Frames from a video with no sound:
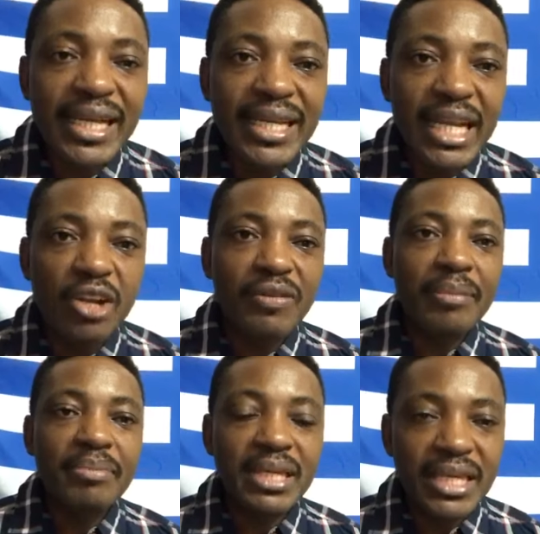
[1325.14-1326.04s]
is that Nalova
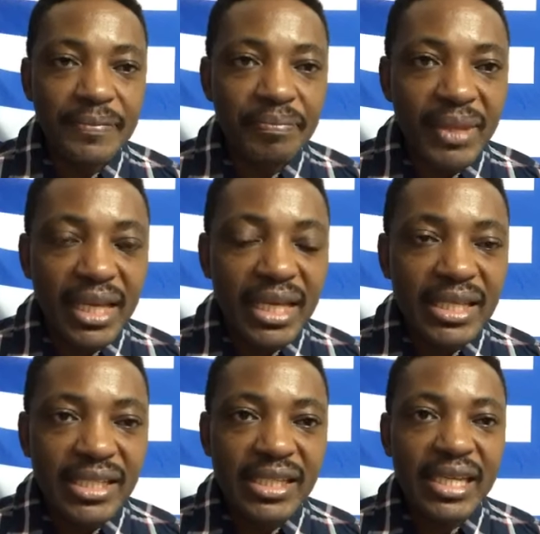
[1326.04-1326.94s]
B,
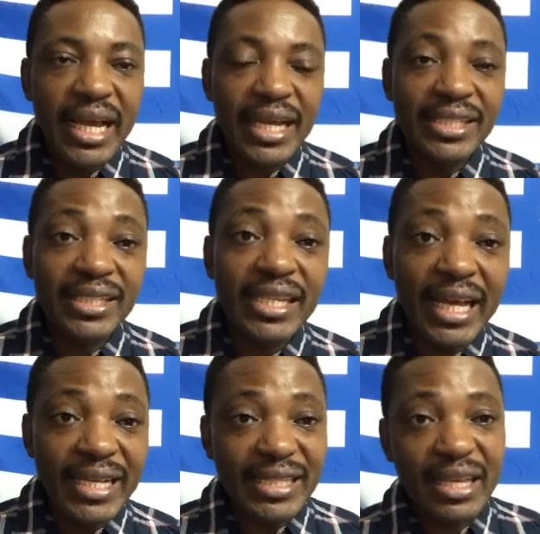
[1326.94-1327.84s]
she
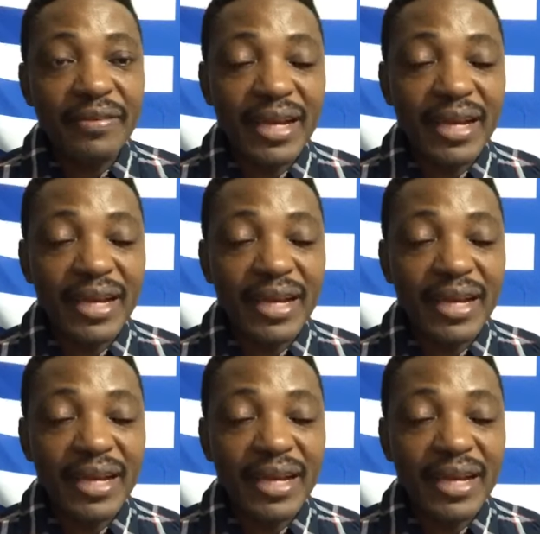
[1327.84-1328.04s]
herself